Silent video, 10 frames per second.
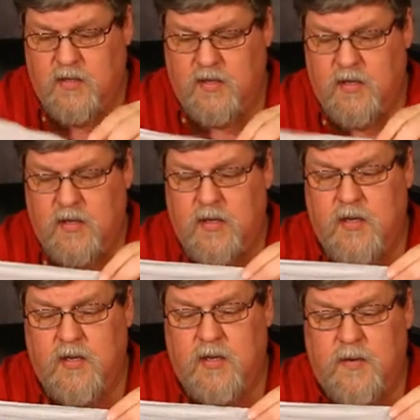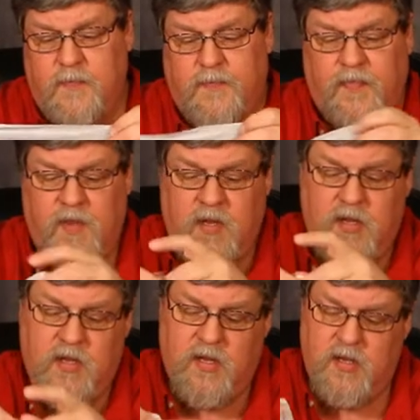
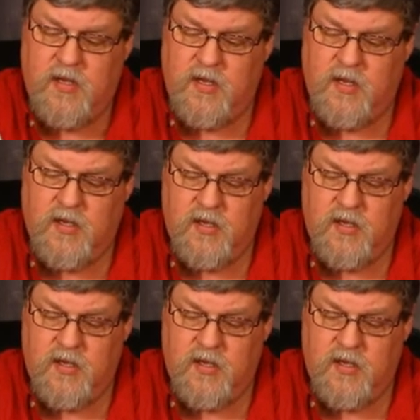(no one is talking)